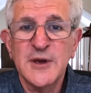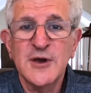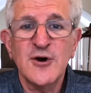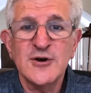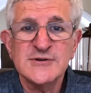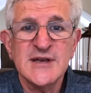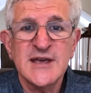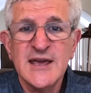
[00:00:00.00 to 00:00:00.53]

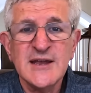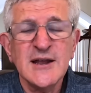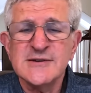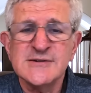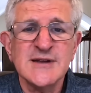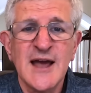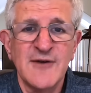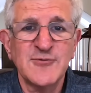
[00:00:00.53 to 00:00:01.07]
because he
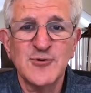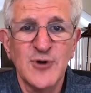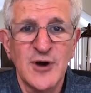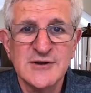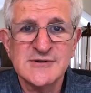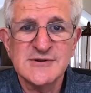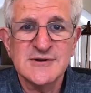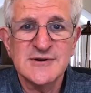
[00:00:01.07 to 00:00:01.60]
doesn't have
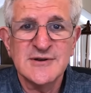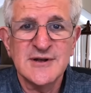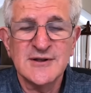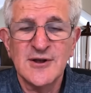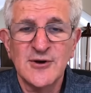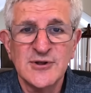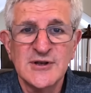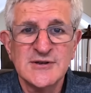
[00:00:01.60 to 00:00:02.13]
trust
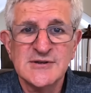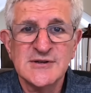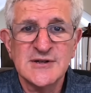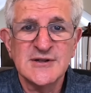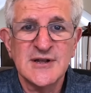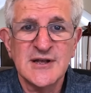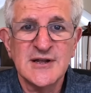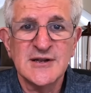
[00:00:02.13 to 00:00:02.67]
in the,
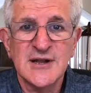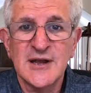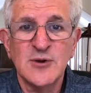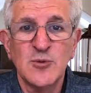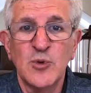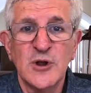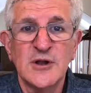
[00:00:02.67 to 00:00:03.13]
the in, in,